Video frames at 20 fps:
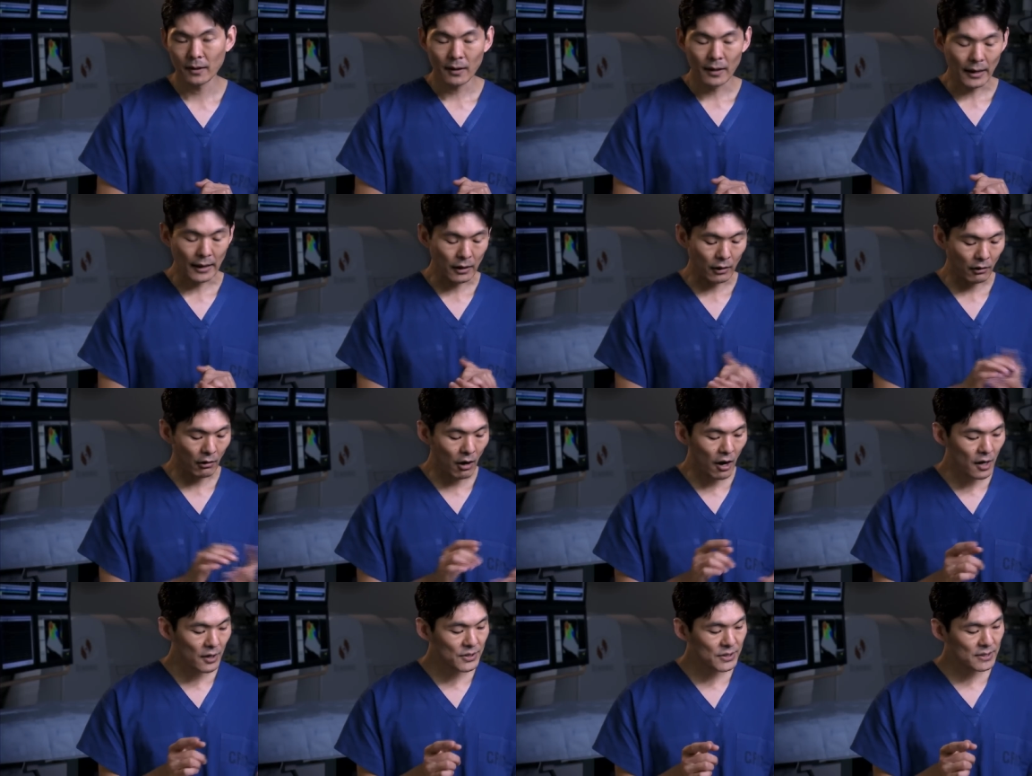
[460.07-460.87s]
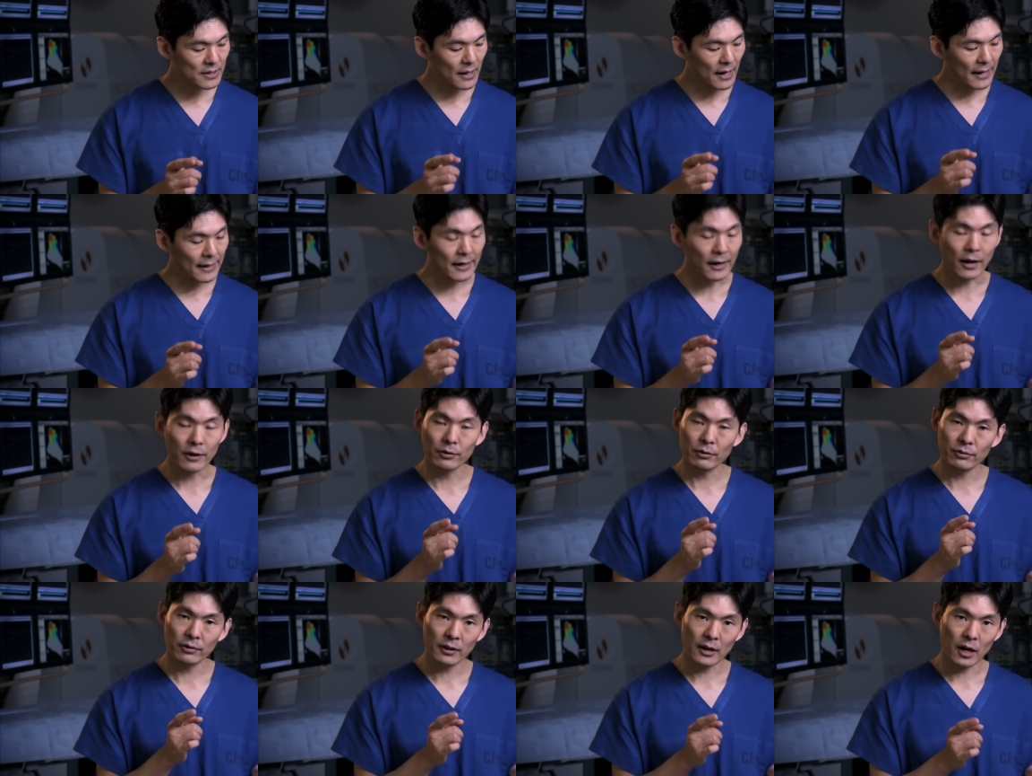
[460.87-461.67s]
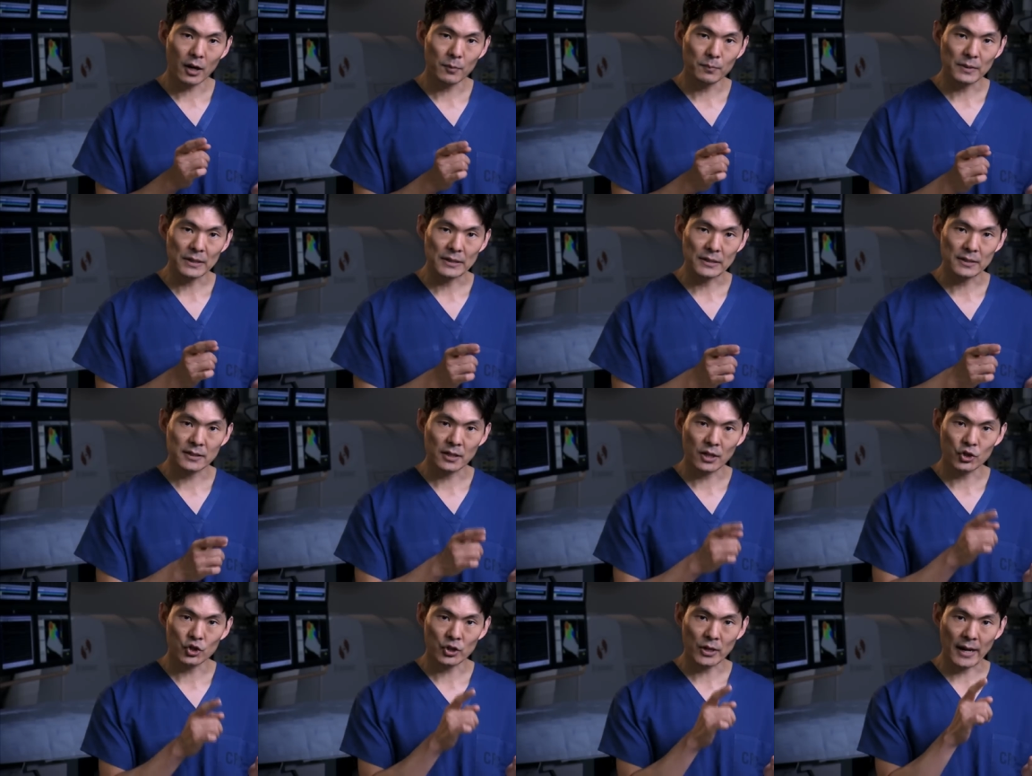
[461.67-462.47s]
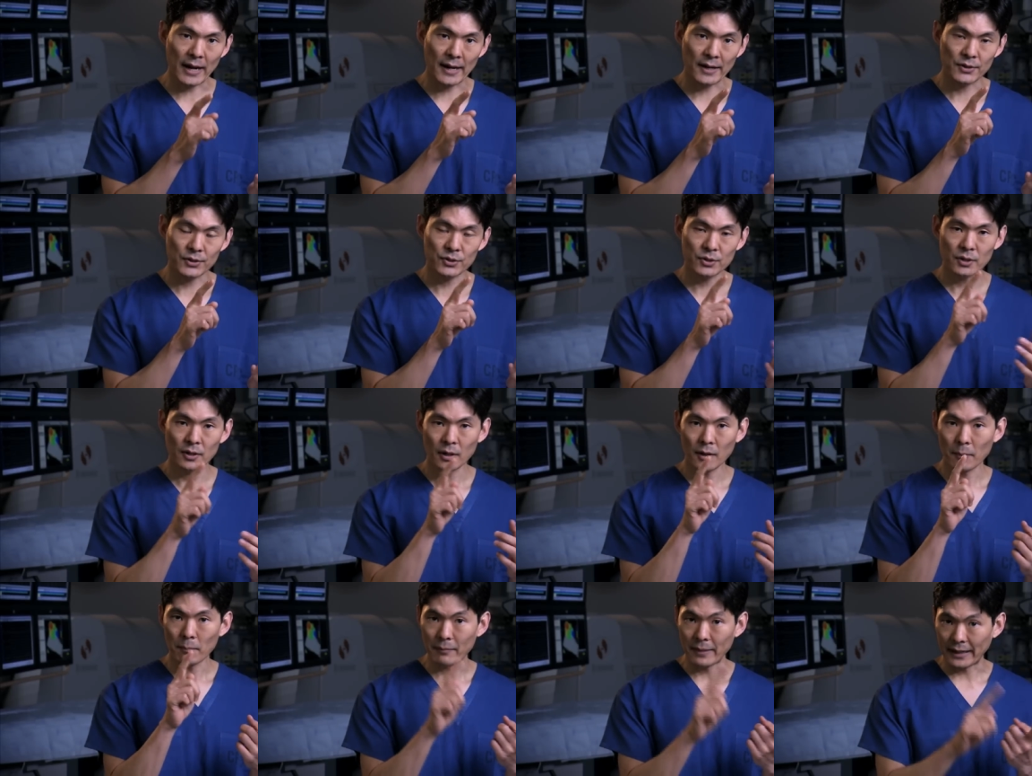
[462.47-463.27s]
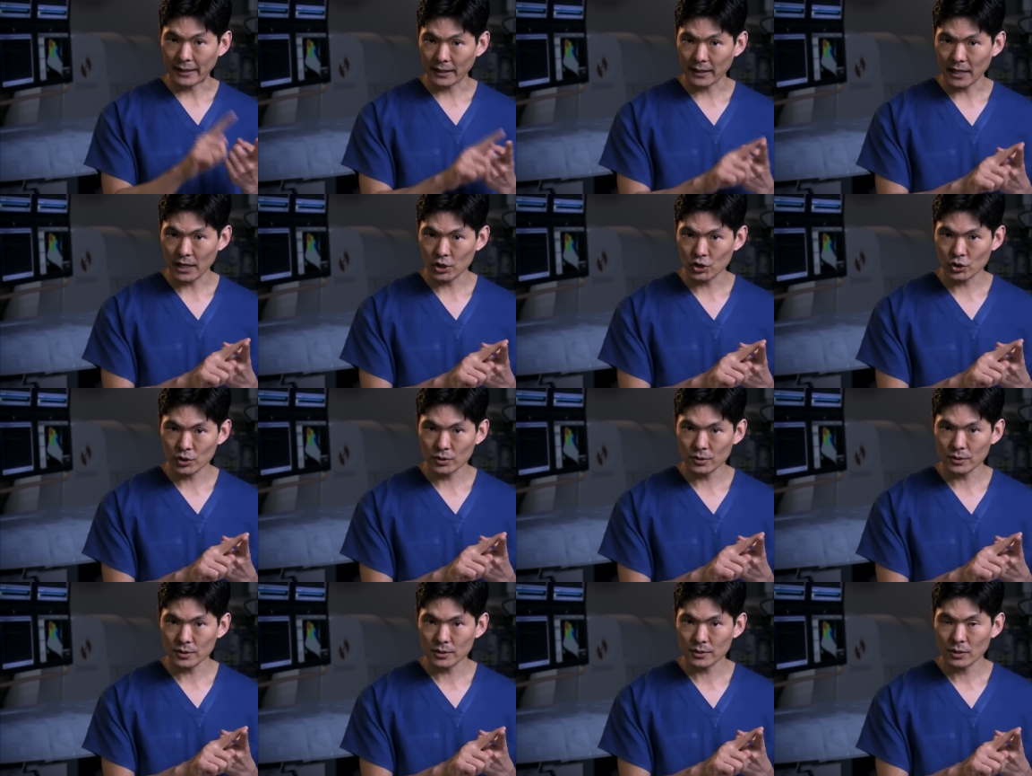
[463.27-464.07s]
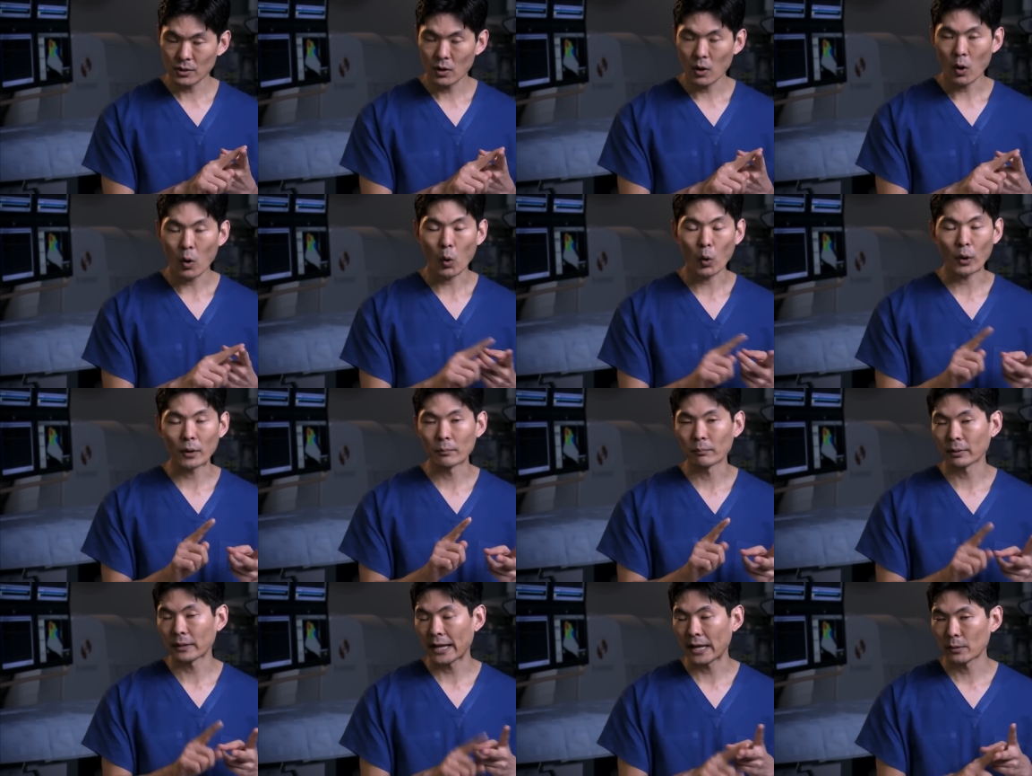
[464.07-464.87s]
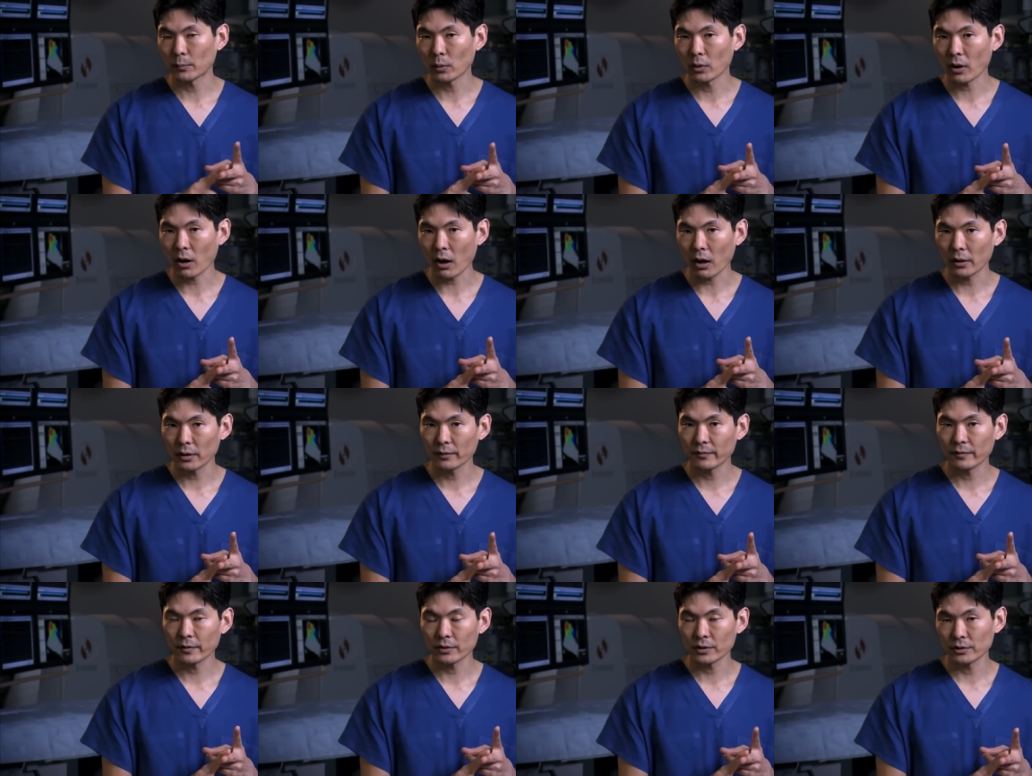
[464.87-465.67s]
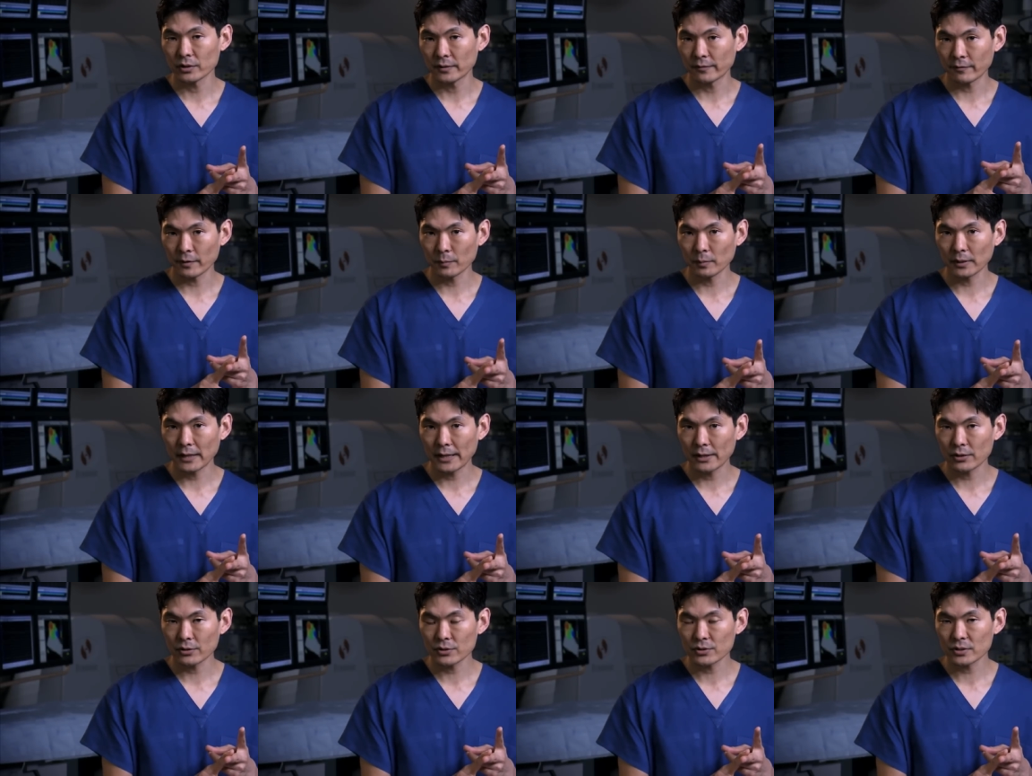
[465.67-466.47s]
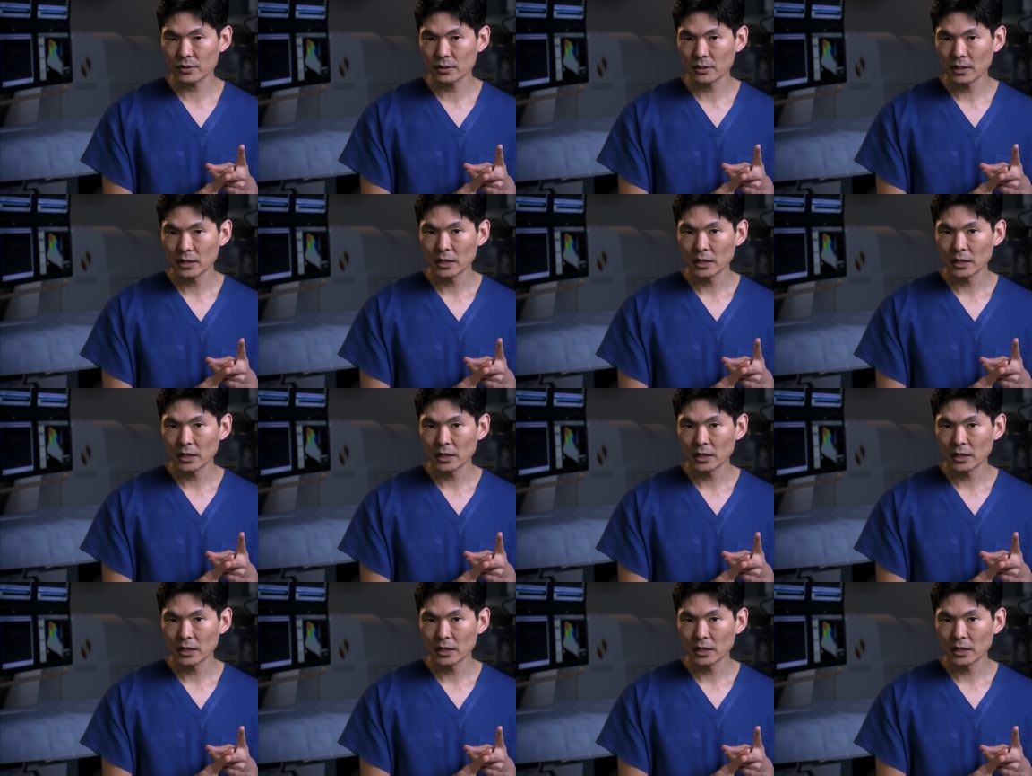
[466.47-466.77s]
and alongside other therapies such as medications or implantable cardioverter defibrillators,